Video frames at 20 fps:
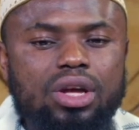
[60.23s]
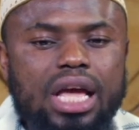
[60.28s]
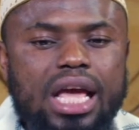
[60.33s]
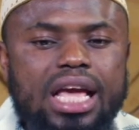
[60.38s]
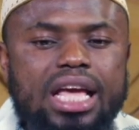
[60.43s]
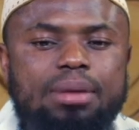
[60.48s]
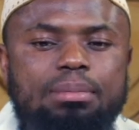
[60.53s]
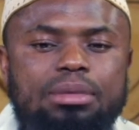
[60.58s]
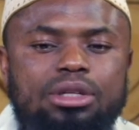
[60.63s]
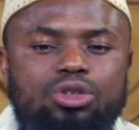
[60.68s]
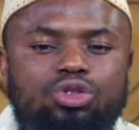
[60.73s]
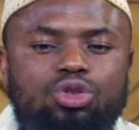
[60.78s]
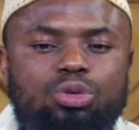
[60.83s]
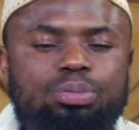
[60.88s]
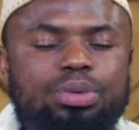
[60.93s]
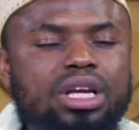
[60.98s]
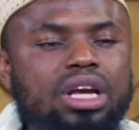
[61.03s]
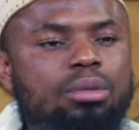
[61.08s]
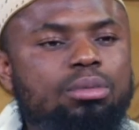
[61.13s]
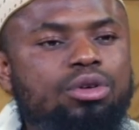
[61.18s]
aiming to
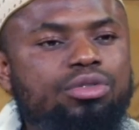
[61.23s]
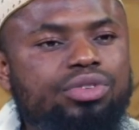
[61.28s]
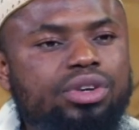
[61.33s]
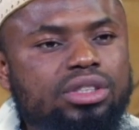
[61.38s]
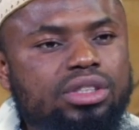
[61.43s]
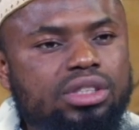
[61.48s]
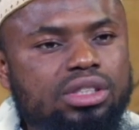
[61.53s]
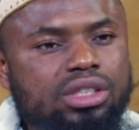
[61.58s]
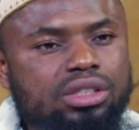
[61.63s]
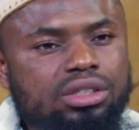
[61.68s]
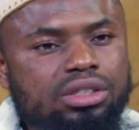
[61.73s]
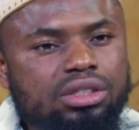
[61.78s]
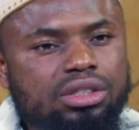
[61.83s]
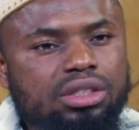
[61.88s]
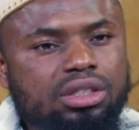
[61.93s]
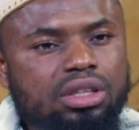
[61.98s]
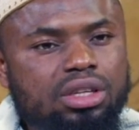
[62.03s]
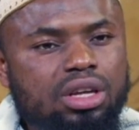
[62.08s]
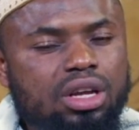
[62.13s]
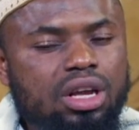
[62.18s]
be a mufassir
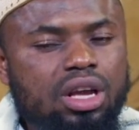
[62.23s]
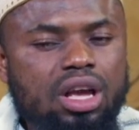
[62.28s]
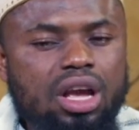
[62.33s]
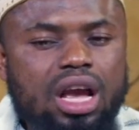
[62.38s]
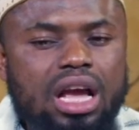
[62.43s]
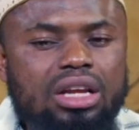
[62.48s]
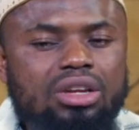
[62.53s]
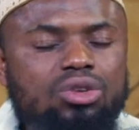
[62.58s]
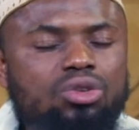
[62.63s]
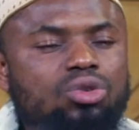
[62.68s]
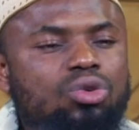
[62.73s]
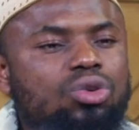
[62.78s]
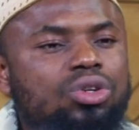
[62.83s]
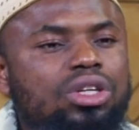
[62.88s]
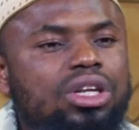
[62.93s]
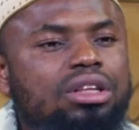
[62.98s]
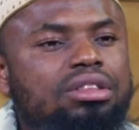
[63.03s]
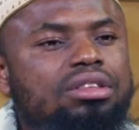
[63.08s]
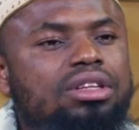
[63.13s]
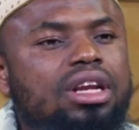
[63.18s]
and you know
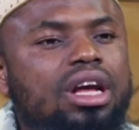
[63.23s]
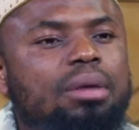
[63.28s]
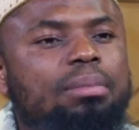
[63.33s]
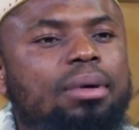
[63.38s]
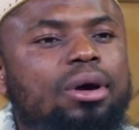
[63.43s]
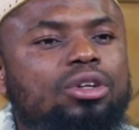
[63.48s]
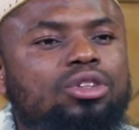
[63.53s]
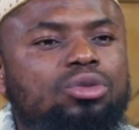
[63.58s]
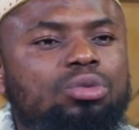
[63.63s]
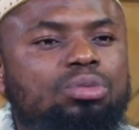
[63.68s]
nothing about